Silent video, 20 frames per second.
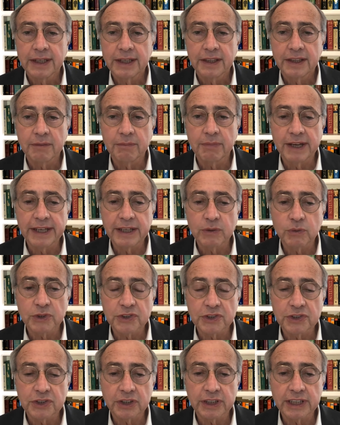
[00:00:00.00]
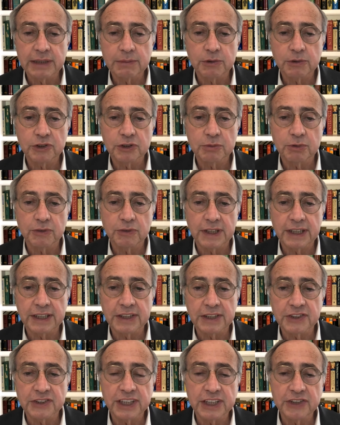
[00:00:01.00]
the bank was still able to provide
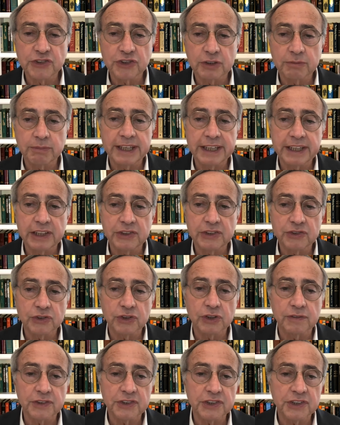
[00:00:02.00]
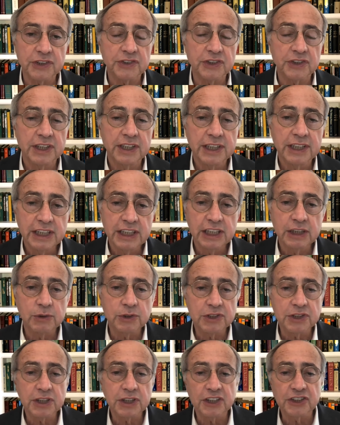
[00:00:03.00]
essential banking services to
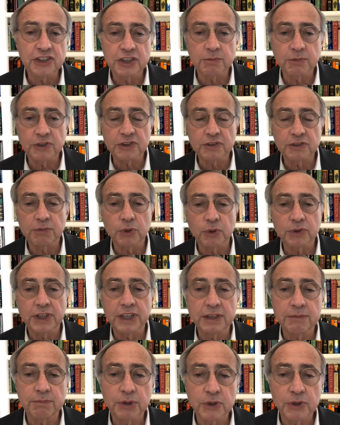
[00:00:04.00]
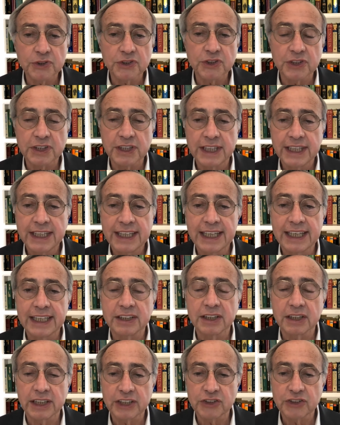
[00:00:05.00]
its customers, both in person and
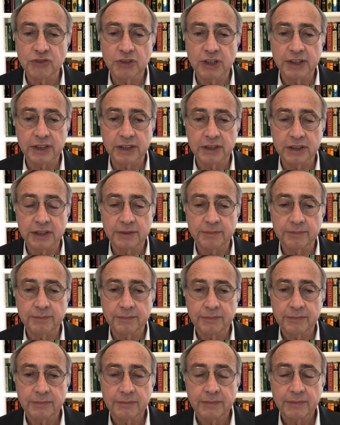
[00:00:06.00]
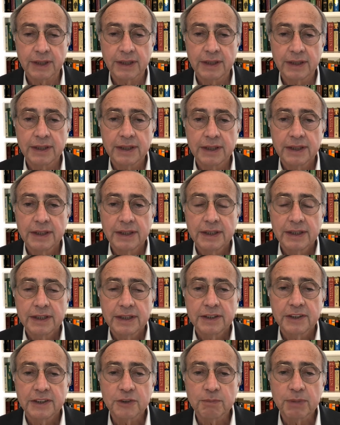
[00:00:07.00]
electronically.
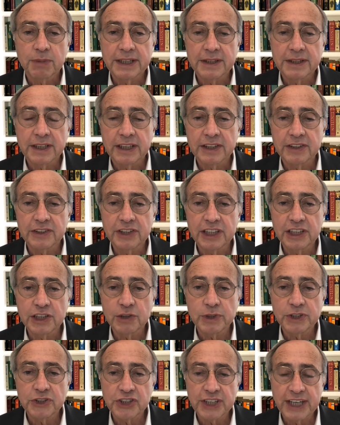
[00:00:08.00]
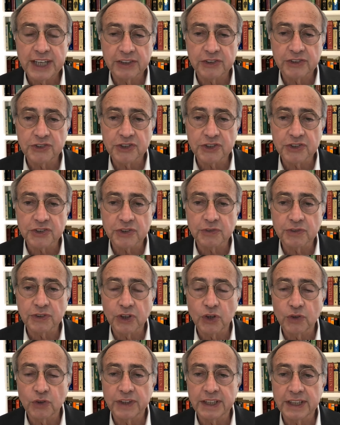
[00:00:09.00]
Despite the continuing challenges of
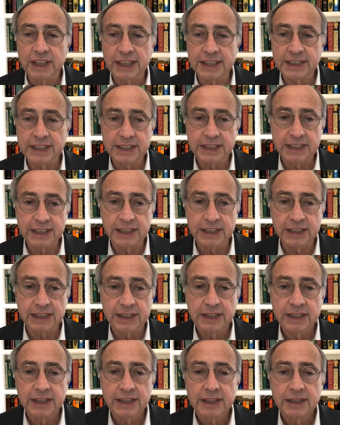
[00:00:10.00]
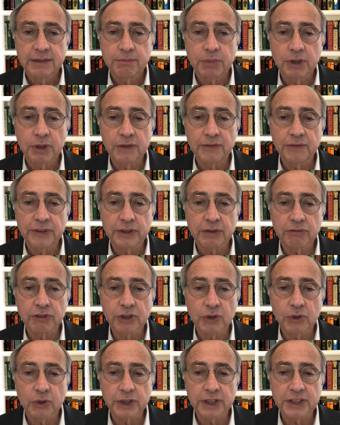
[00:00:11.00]
COVID nineteen, Butterfield
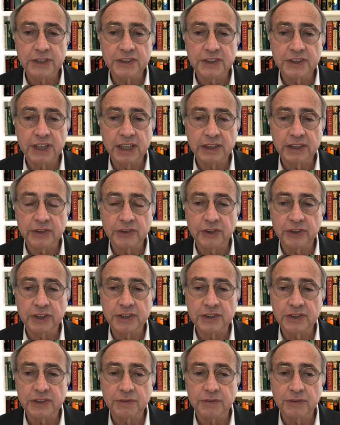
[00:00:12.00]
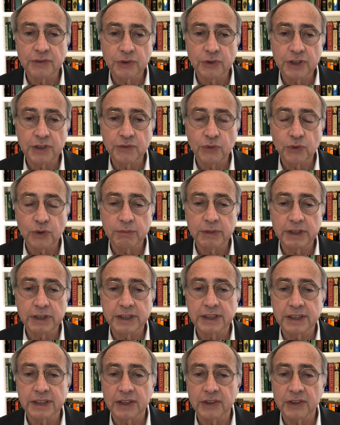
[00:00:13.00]
recorded solid earnings of thirty-four
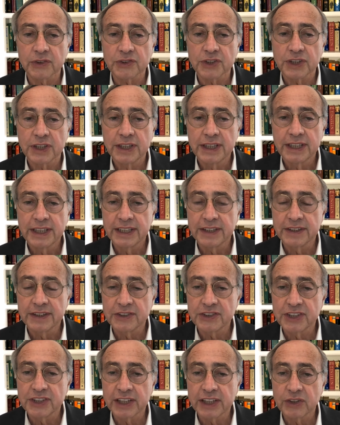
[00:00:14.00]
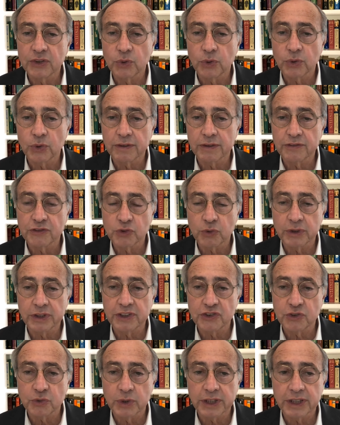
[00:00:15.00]
million dollars in the second quarter of twenty
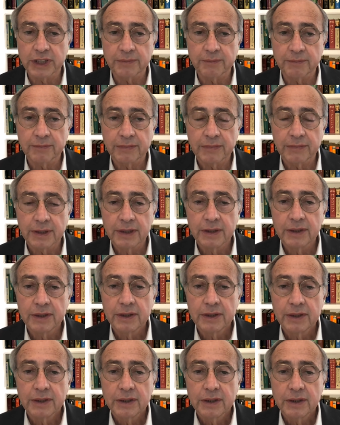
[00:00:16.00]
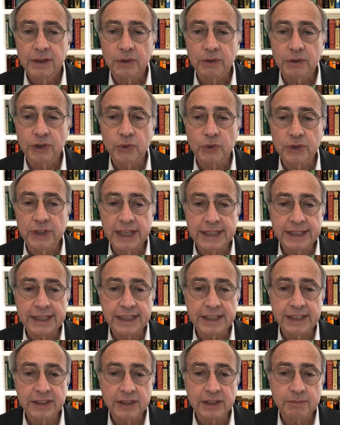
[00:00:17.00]
twenty, although net
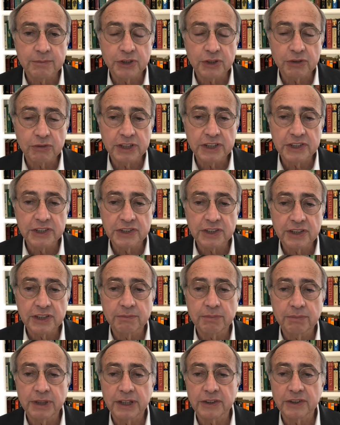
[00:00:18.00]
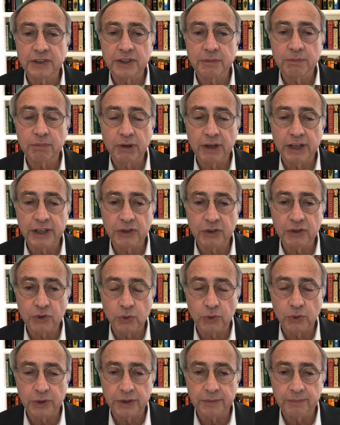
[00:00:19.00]
income decreased compared to the prior
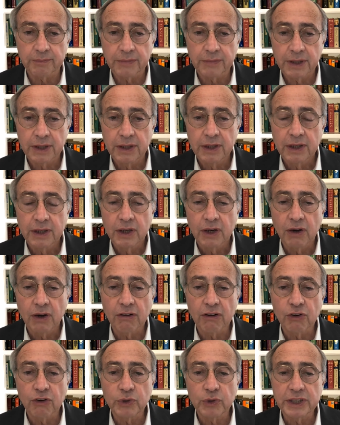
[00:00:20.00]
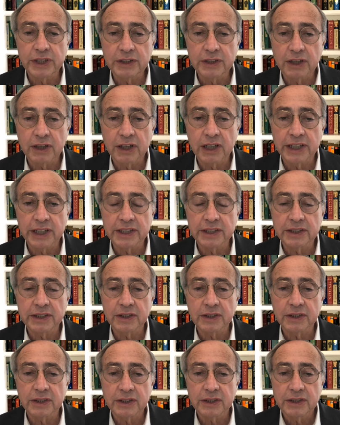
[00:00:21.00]
quarter. R
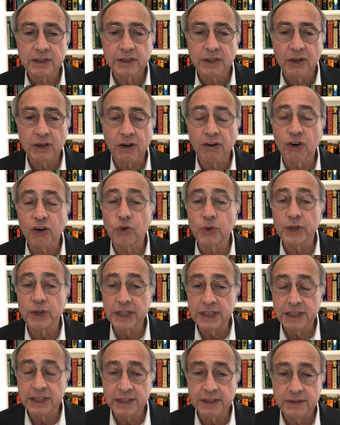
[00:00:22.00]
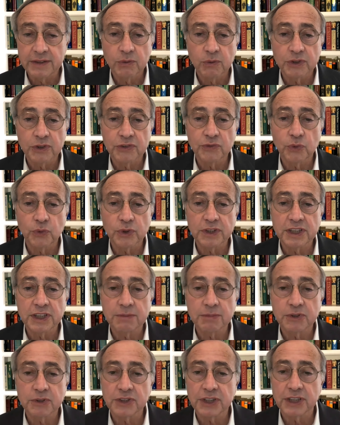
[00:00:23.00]
O E was fourteen
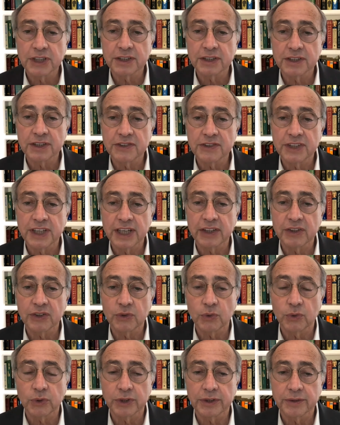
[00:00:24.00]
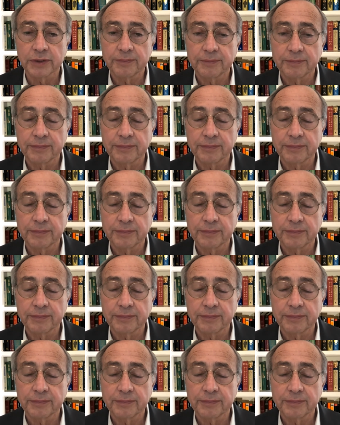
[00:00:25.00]
percent in the second quarter.